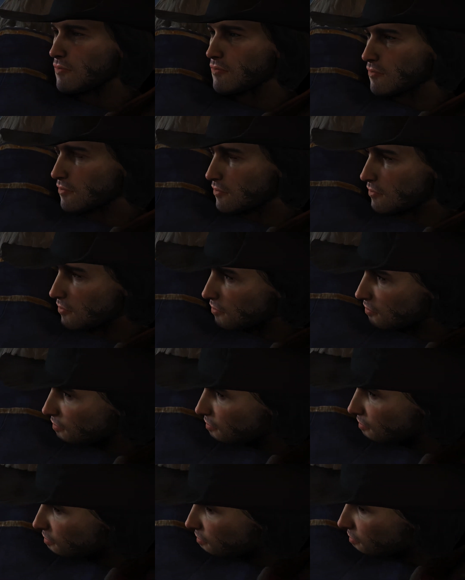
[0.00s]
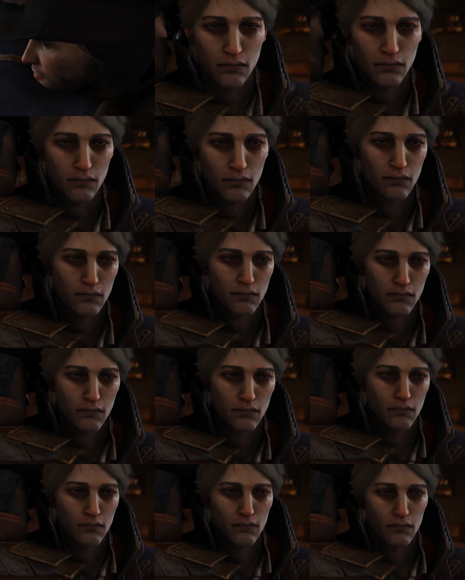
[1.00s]

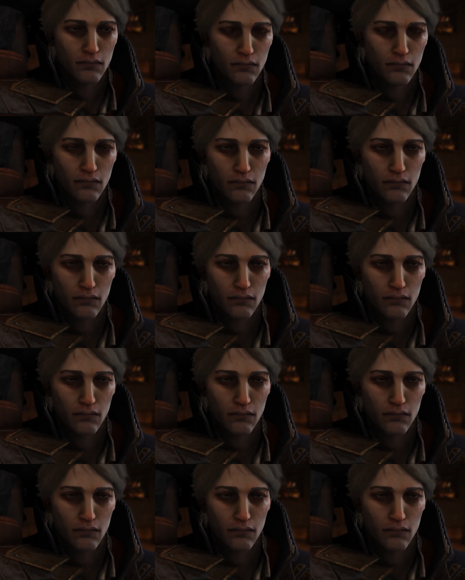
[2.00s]
Nothing is said.